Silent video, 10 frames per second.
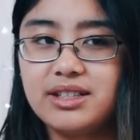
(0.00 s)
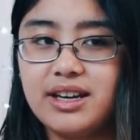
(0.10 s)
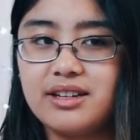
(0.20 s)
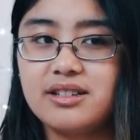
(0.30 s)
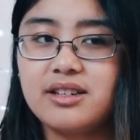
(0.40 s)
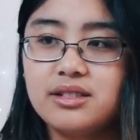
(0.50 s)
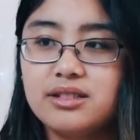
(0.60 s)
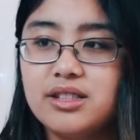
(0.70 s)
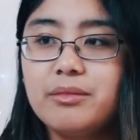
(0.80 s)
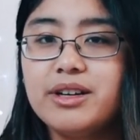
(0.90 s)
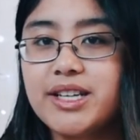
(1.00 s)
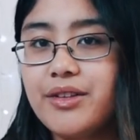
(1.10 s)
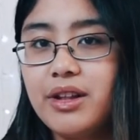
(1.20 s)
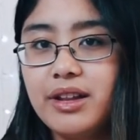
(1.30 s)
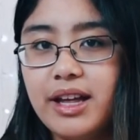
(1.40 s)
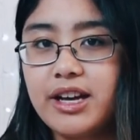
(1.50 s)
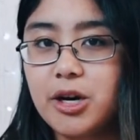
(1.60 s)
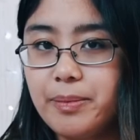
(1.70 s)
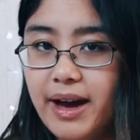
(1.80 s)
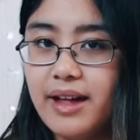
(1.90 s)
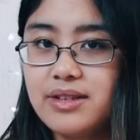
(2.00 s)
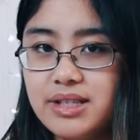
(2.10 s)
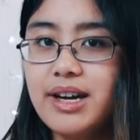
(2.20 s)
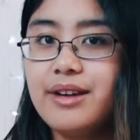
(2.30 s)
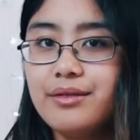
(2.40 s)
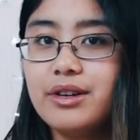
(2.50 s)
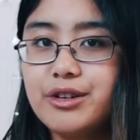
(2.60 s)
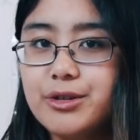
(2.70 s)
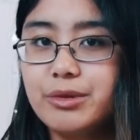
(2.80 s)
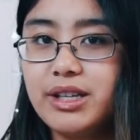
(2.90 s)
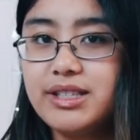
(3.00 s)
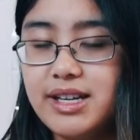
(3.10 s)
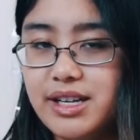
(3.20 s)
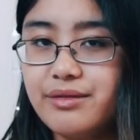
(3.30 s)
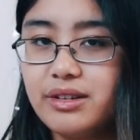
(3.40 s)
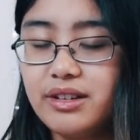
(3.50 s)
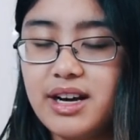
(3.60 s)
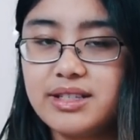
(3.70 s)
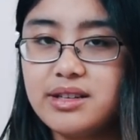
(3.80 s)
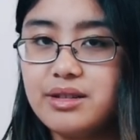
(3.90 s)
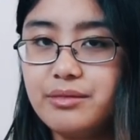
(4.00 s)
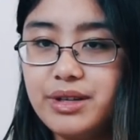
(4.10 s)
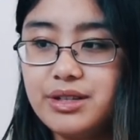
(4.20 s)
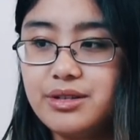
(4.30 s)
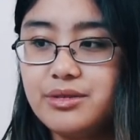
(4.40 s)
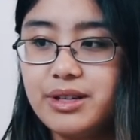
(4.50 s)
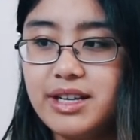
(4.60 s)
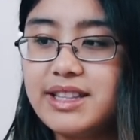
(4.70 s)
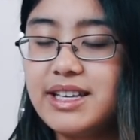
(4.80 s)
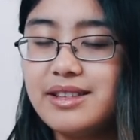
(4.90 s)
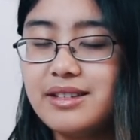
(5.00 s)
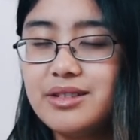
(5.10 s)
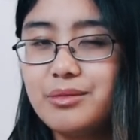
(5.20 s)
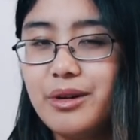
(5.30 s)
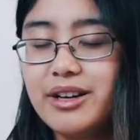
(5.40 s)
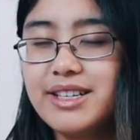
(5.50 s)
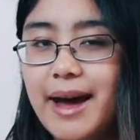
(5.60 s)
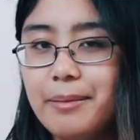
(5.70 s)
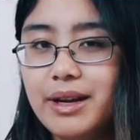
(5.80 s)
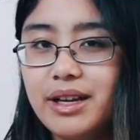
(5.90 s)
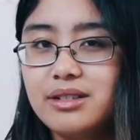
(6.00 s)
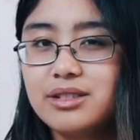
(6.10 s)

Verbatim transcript: and somewhere down the line our paths diverge where they take different classes than we do, and I think this is where it's happening.